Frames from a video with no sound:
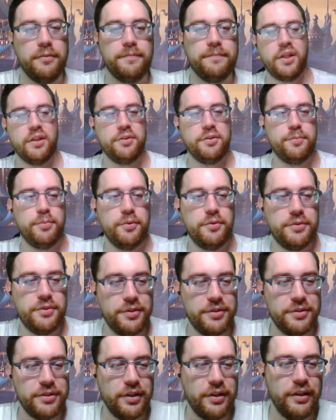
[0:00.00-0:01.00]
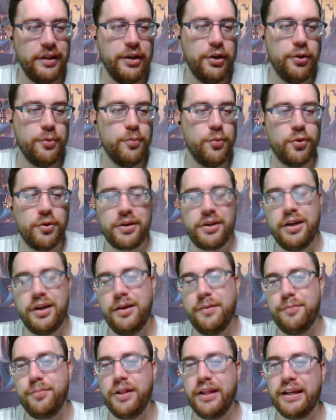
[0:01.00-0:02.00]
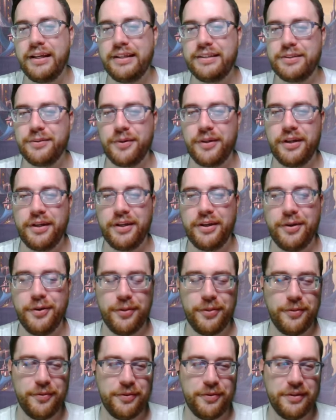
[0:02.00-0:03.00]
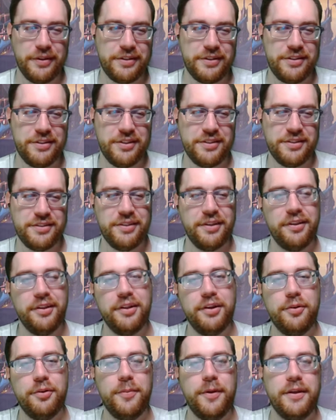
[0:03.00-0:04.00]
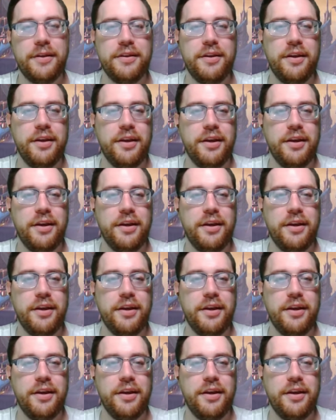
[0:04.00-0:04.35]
Now this booster is a little more complex, so we're going to go through this just a little bit,